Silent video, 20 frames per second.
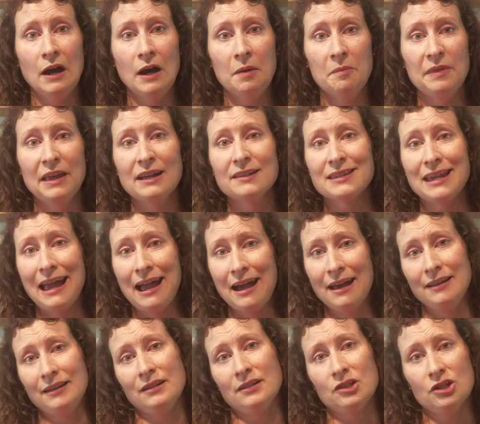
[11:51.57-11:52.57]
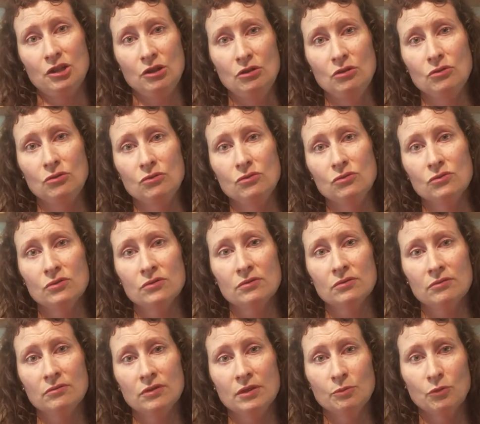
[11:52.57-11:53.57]
that's adding to
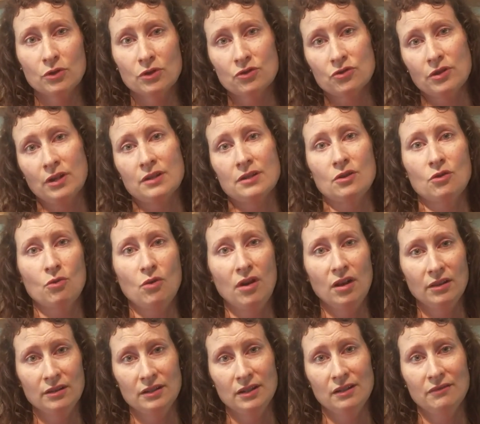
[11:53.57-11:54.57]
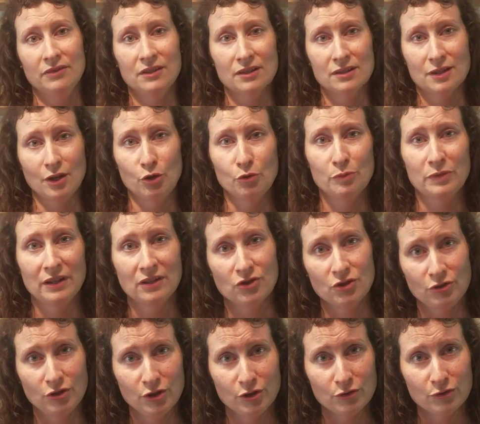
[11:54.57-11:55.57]
the moisturizing quality of the soap that you
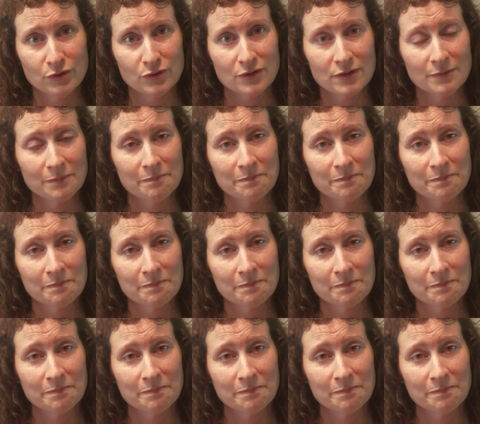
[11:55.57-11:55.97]
use.